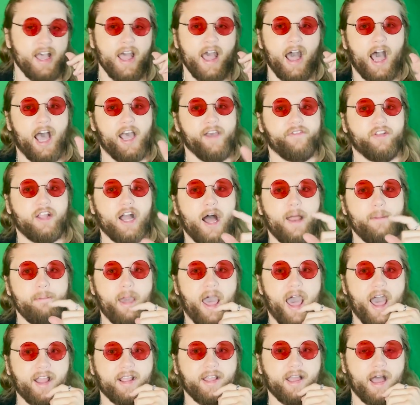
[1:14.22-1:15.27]
I've gone
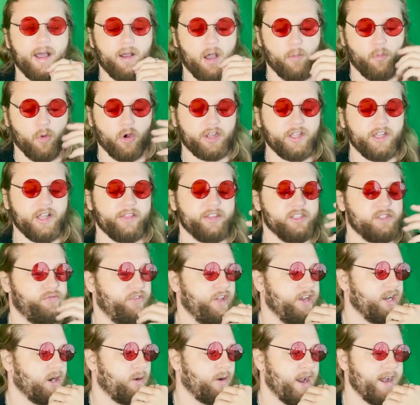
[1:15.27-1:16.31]
back. I'm working on this
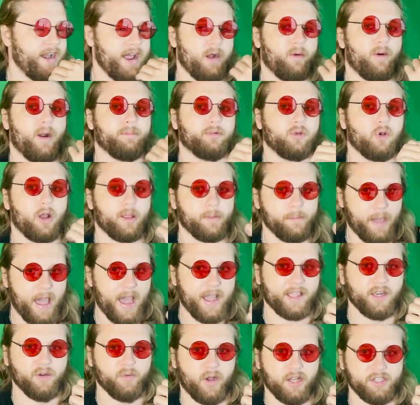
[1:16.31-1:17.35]
video right now where I'm going
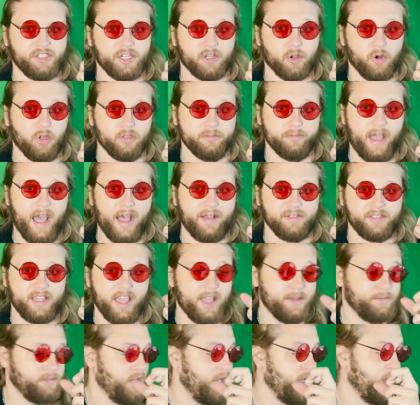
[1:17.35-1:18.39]
back and watching old Mavs
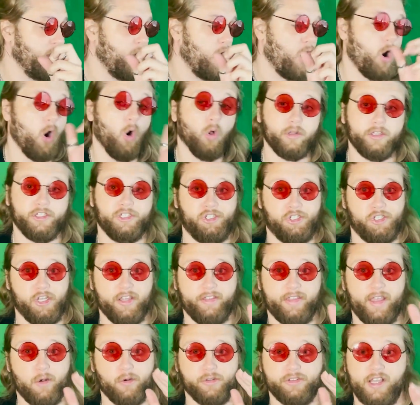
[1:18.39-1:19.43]
games. Holy shit,
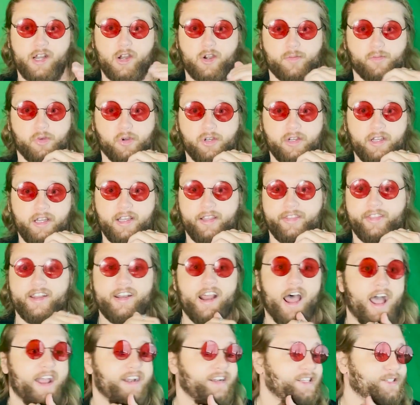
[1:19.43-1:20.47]
they were terrible. The
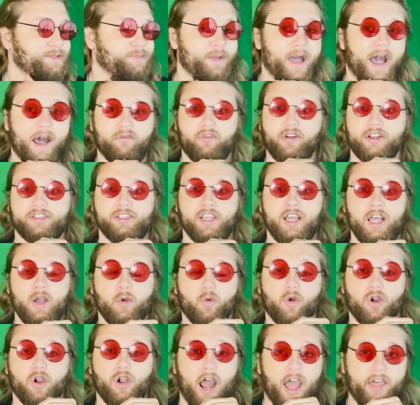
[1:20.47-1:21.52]
90s Mavericks
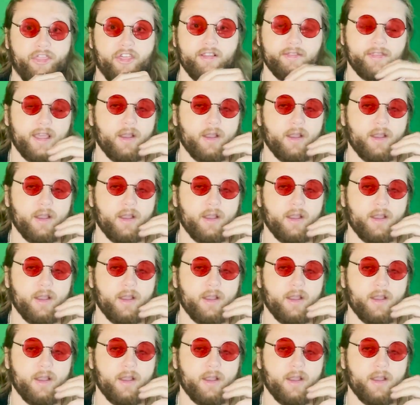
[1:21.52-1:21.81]
I think they